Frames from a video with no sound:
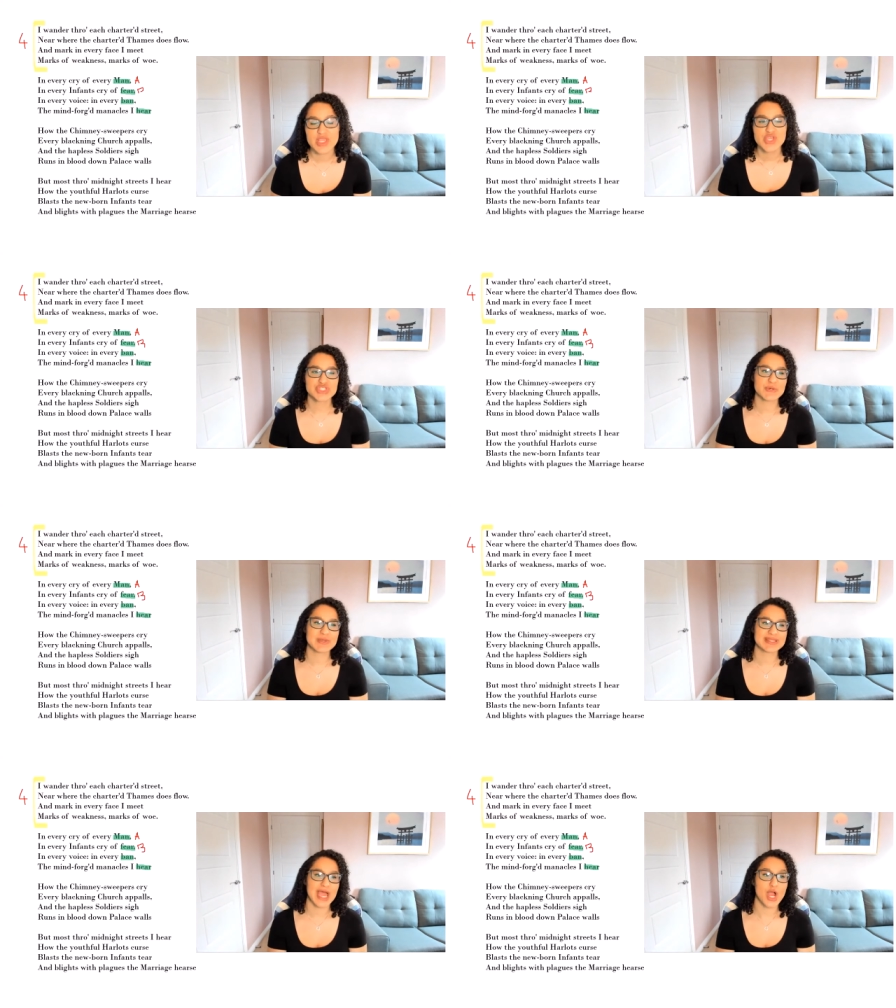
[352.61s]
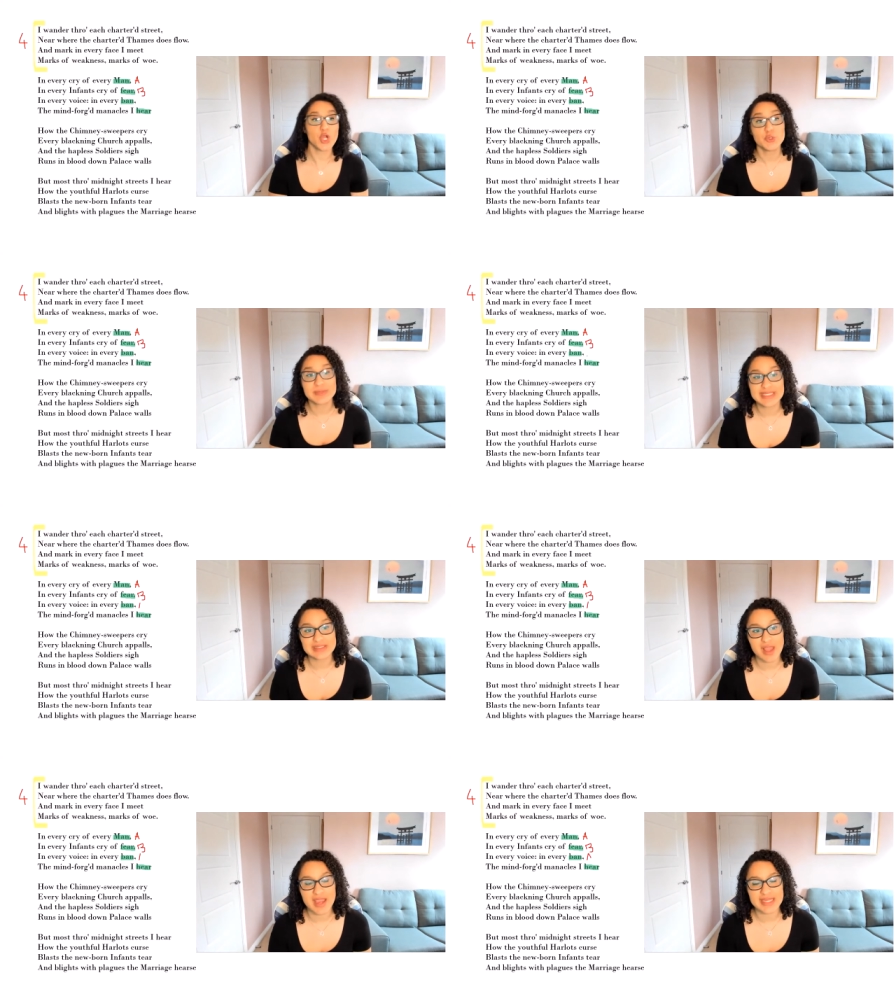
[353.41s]
So in that opening
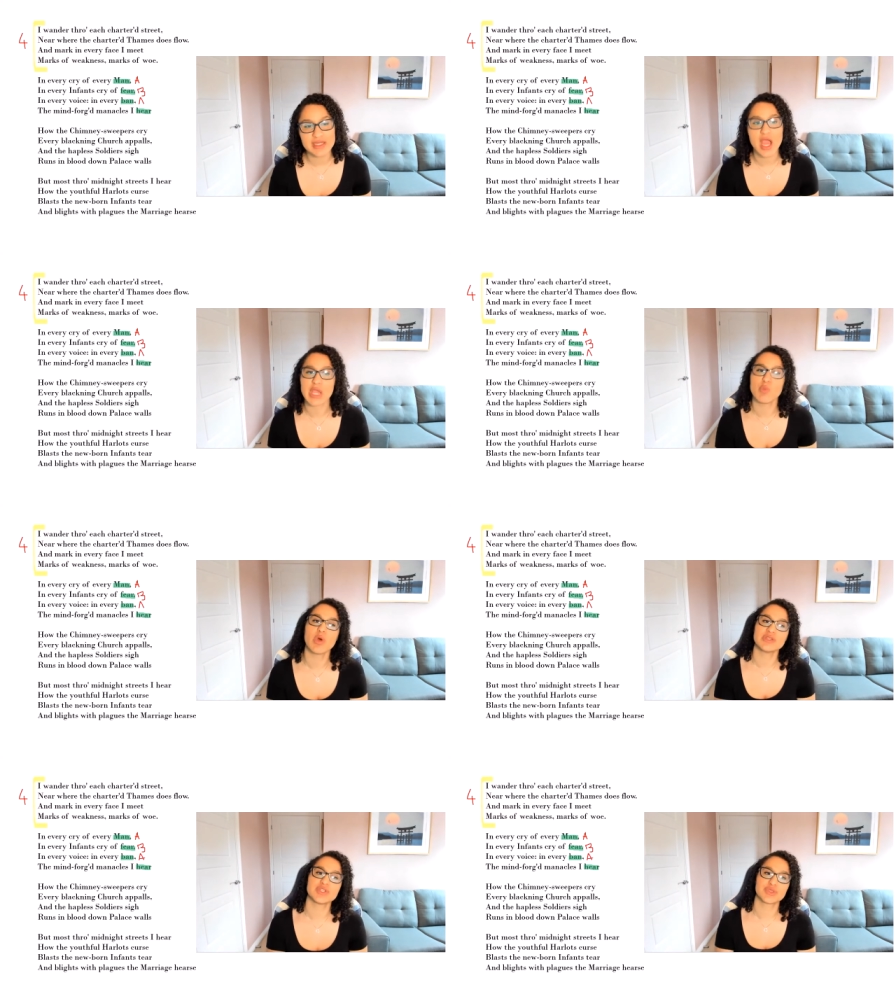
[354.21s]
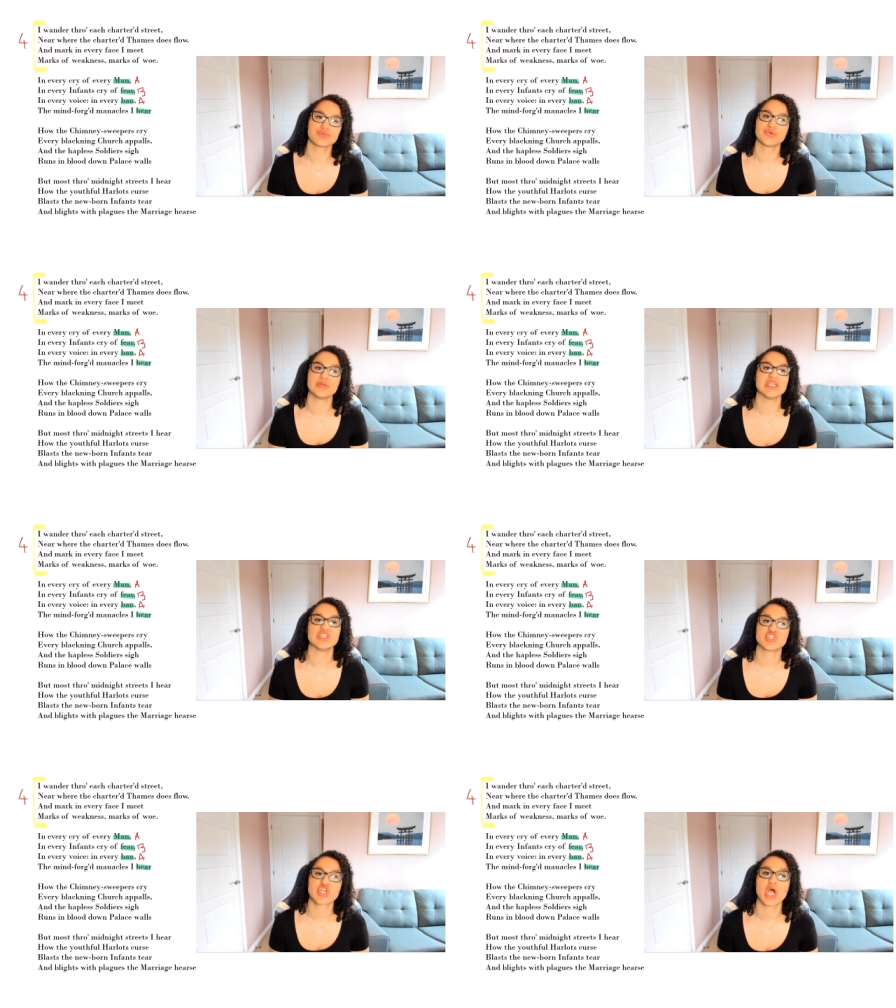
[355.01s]
line, I wander through
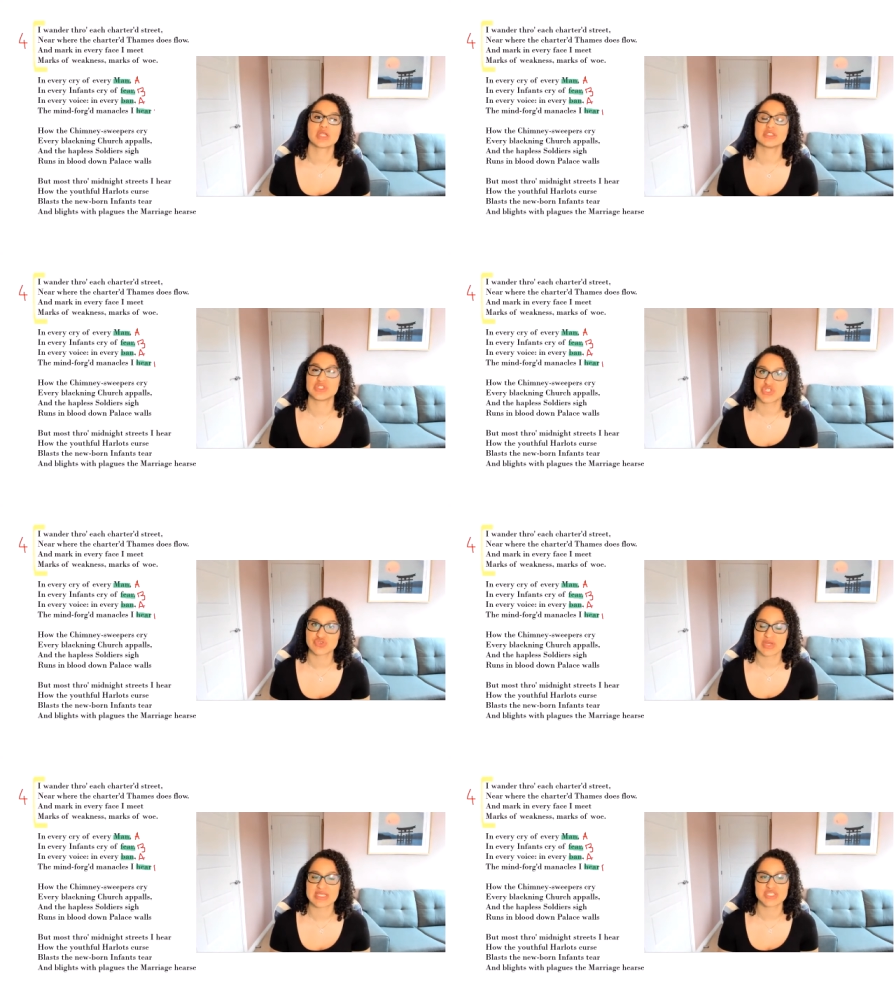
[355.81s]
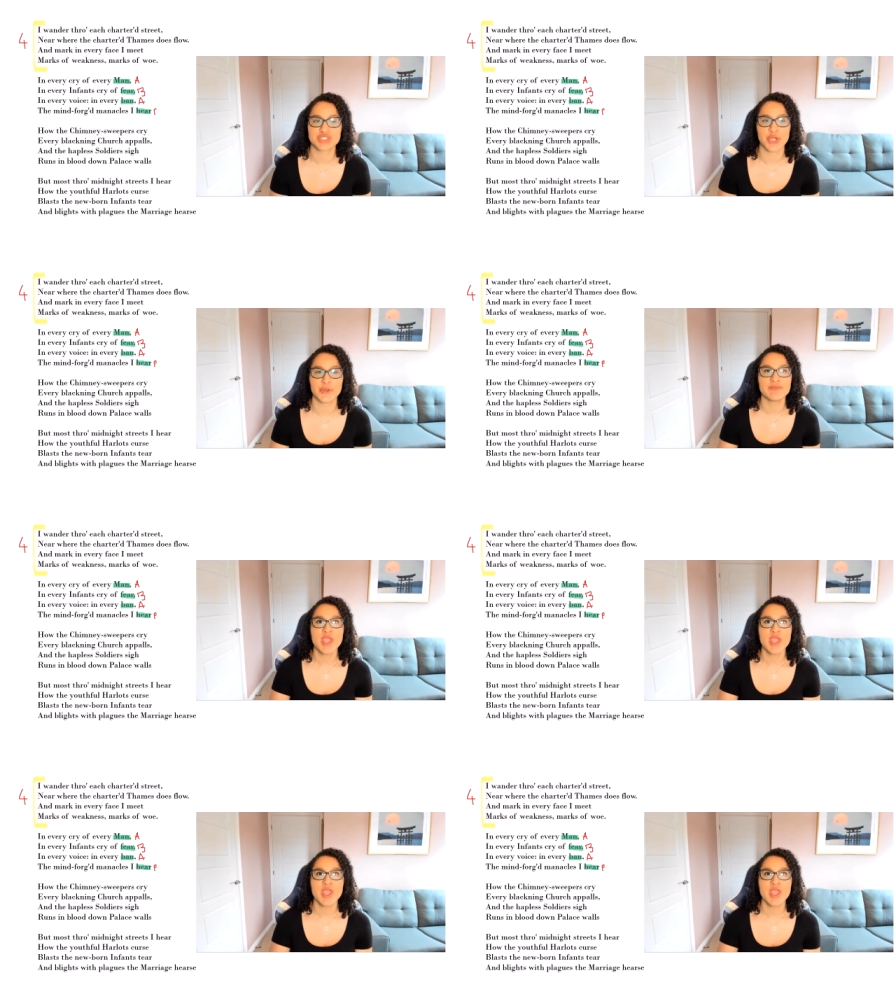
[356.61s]
each charted street. So